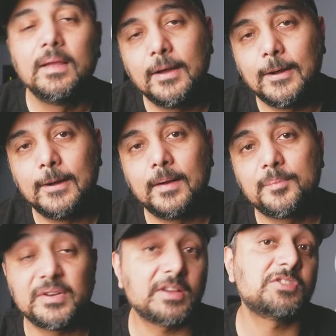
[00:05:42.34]
uh,
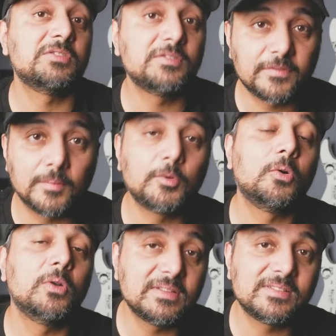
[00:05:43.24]
predictions from
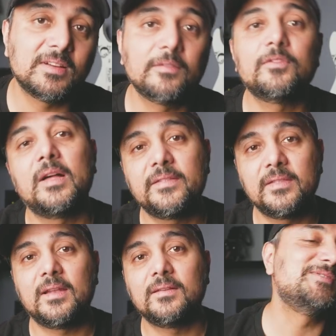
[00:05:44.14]
code itself rather
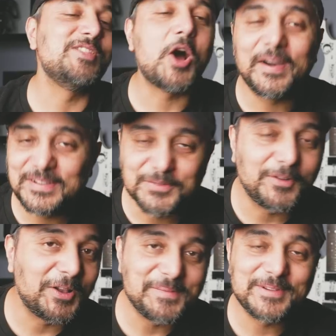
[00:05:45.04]
than large
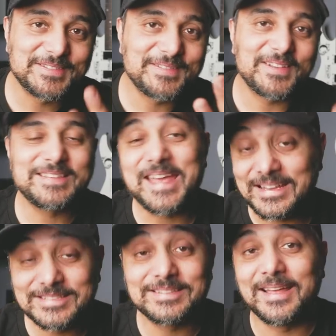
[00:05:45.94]
voluminous
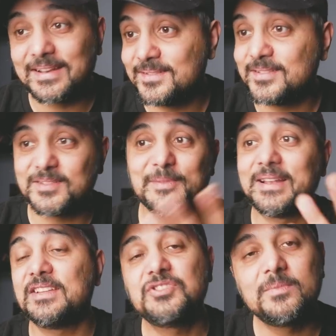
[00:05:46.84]
text that
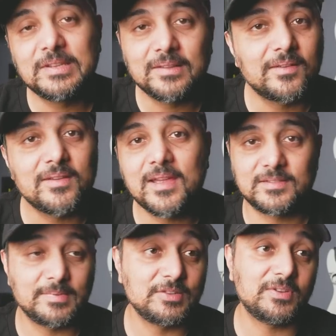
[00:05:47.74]
something like GPT-3
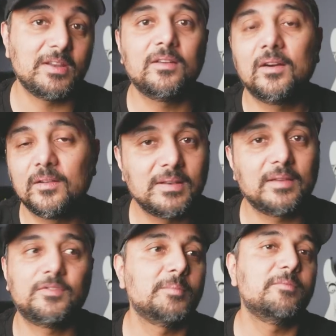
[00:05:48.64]
has been trained on,
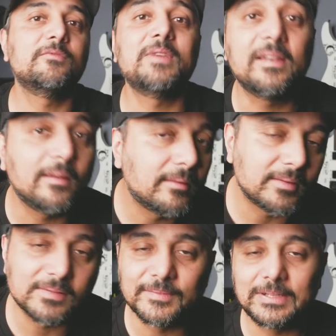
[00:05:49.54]
like from Reddit
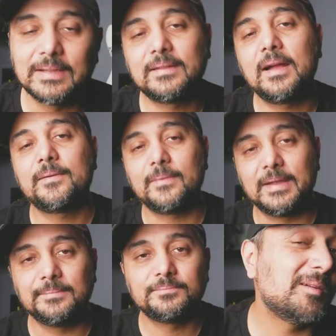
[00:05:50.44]
or something like that,
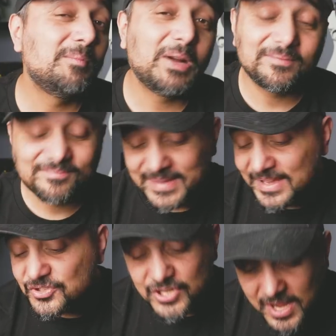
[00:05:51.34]
right? But
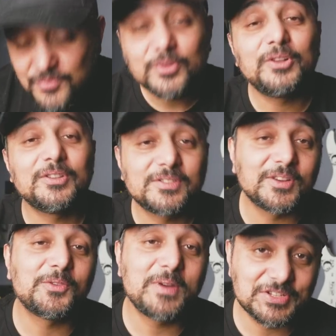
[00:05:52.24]
in general,
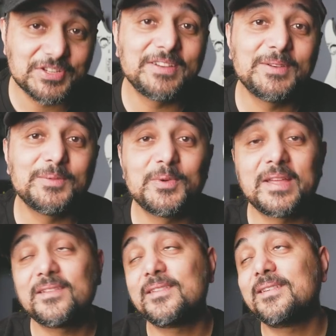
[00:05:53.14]
the question
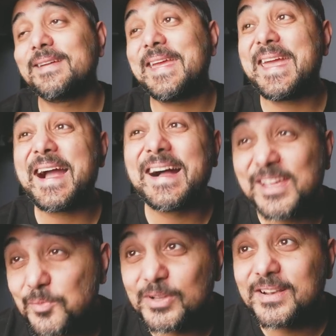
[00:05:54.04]
whether
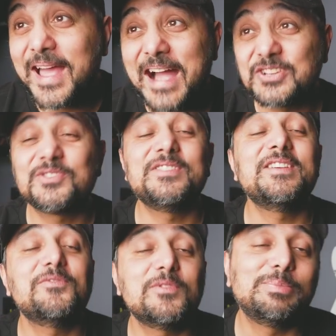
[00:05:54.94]
AI will
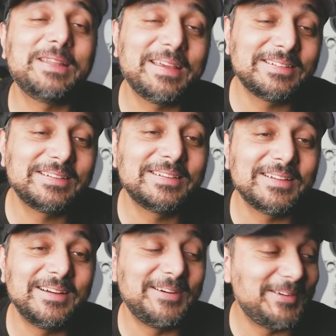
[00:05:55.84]
actually replace
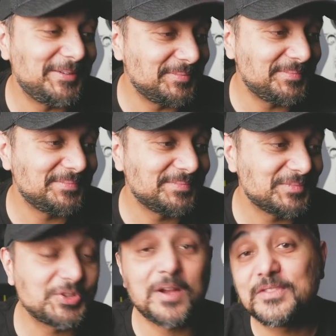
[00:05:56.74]
um,
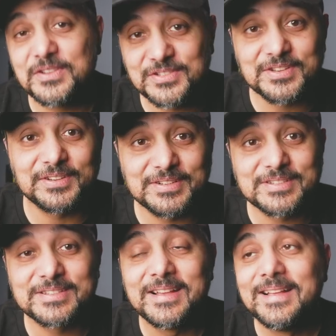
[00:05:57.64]
software
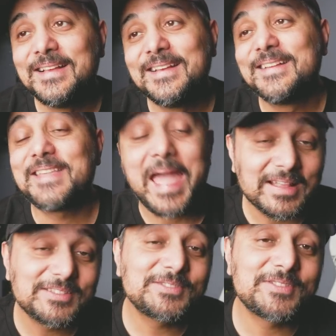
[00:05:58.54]
engineers, the
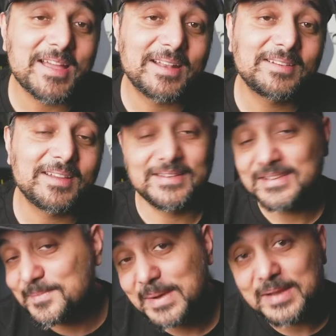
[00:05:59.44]
answer to that, at
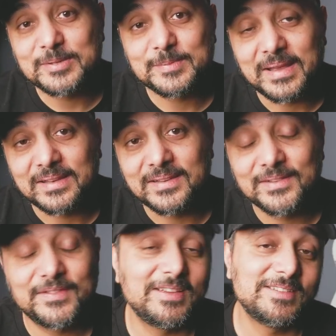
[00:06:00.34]
least in my
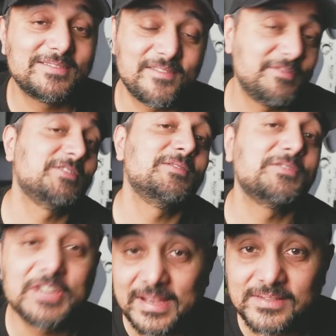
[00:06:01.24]
perspective, is there is no
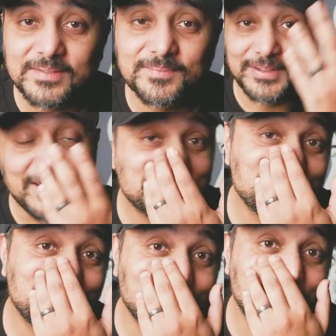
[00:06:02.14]
chance. Unless
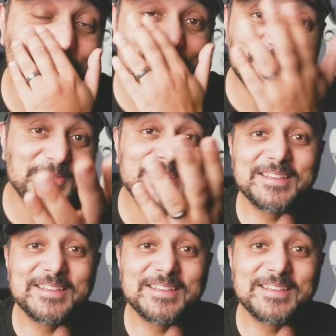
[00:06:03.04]
you're all you're doing